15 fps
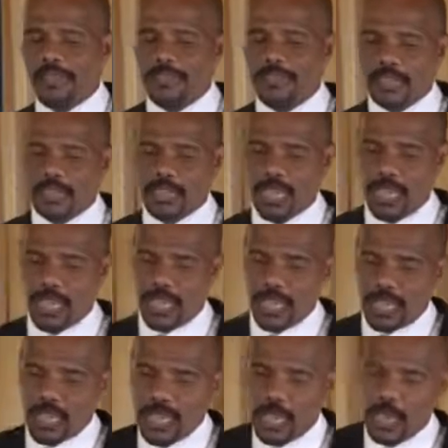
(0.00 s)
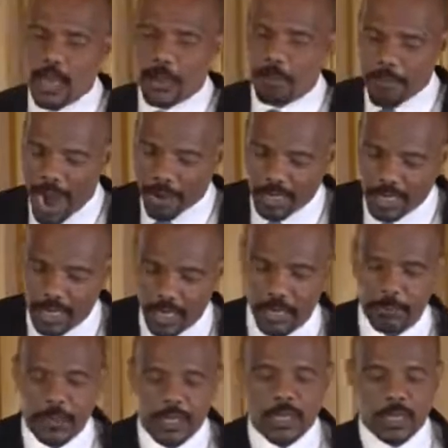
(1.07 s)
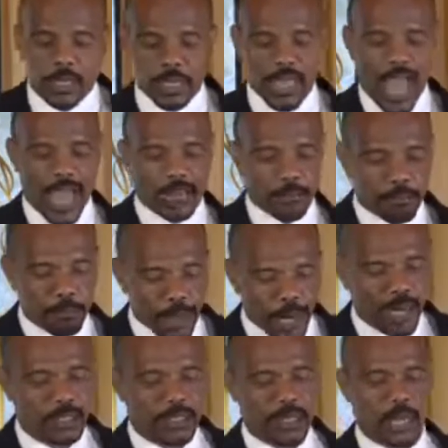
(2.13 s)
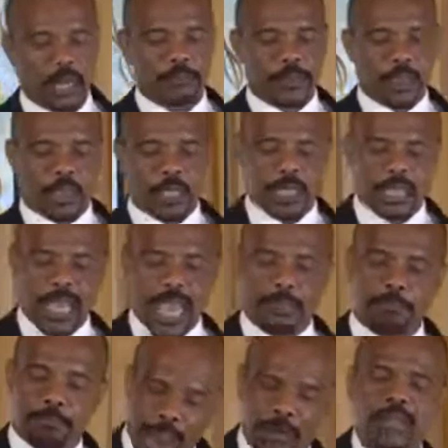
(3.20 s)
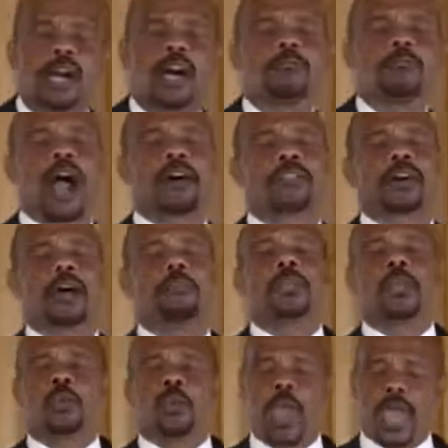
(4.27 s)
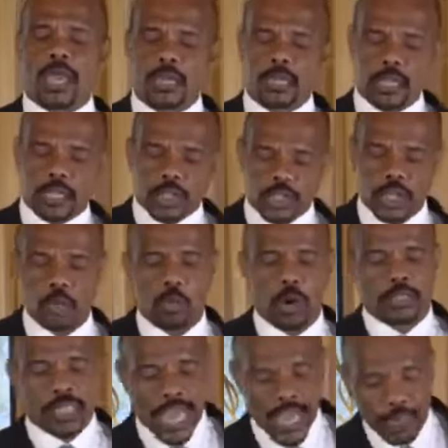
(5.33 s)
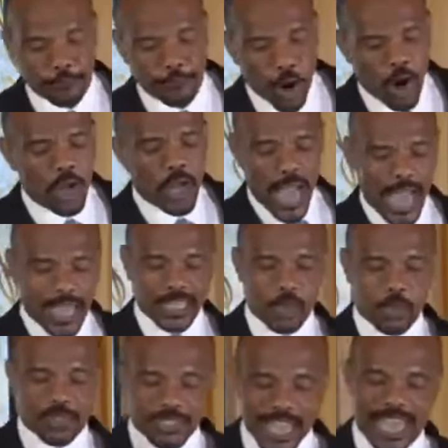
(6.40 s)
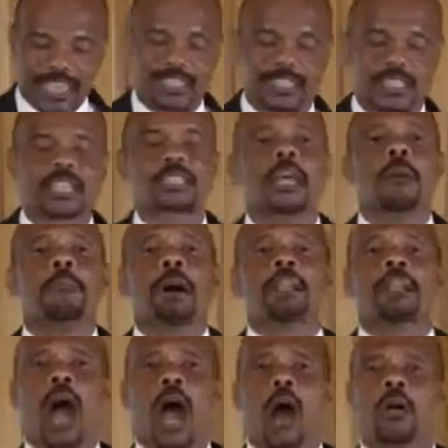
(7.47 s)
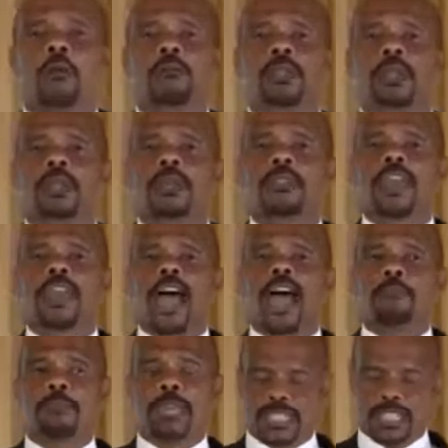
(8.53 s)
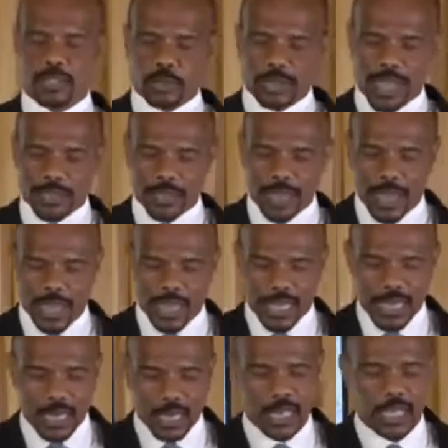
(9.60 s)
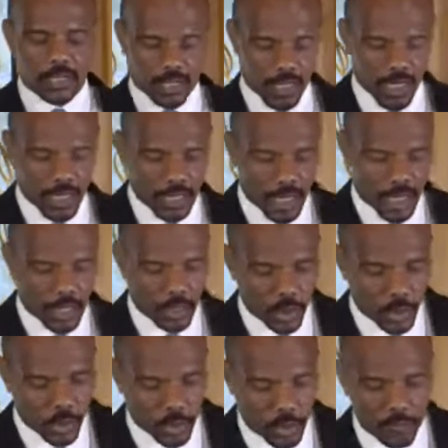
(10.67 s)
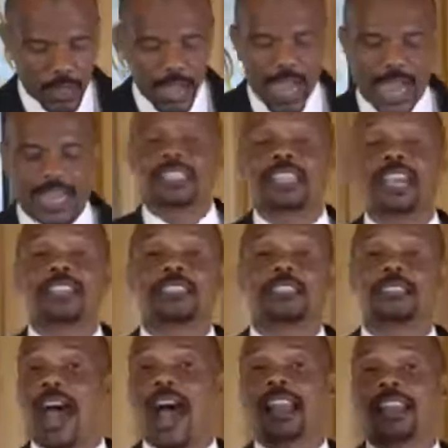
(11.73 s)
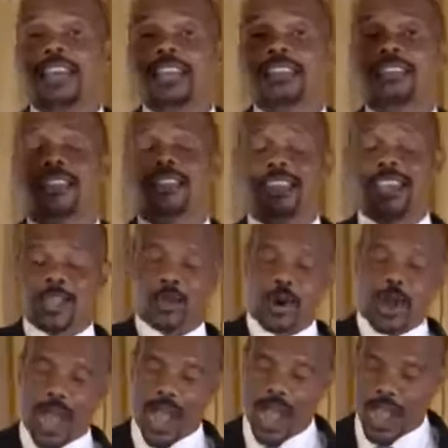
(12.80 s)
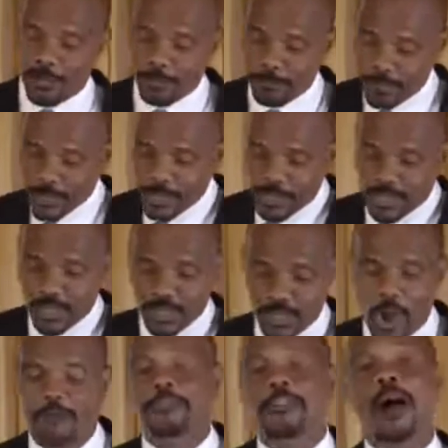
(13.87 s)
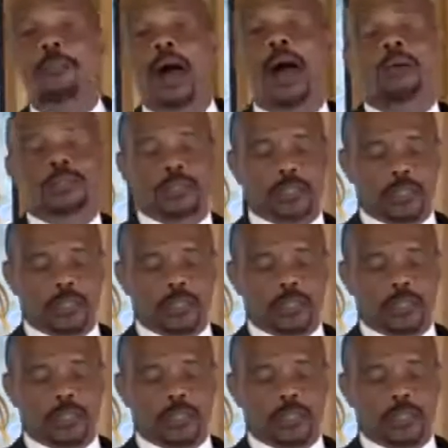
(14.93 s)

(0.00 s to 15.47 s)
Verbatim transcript: the day he married her. He had burnt her, he, he had buried her rather, when she was 84 and he was 86. But now they are meeting together in eternal youth. And he says, Darling, here you are. You have come out.